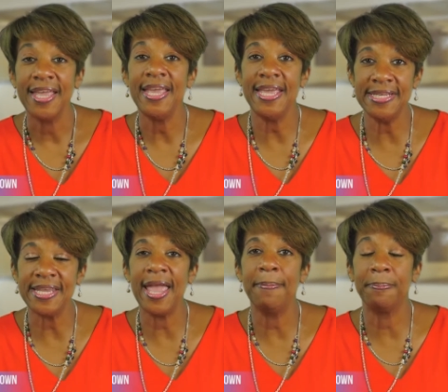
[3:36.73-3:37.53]
He's
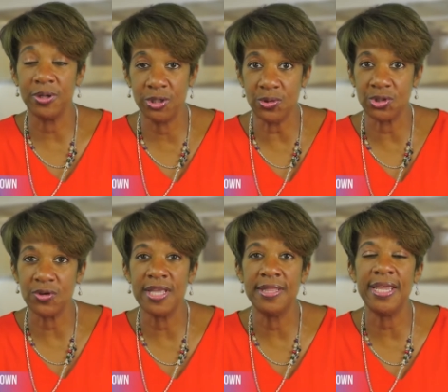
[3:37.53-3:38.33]
a producer
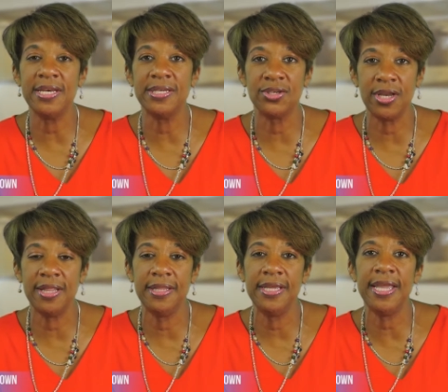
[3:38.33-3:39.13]
in
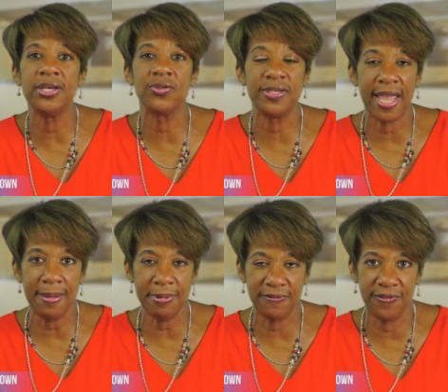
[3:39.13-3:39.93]
the
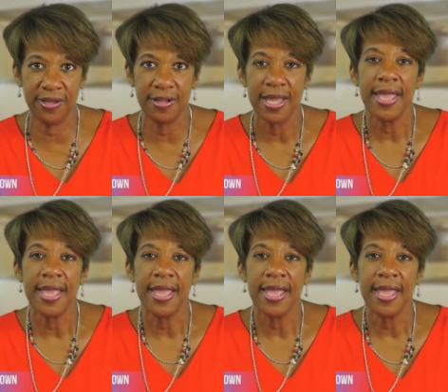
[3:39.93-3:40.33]
entertainment field,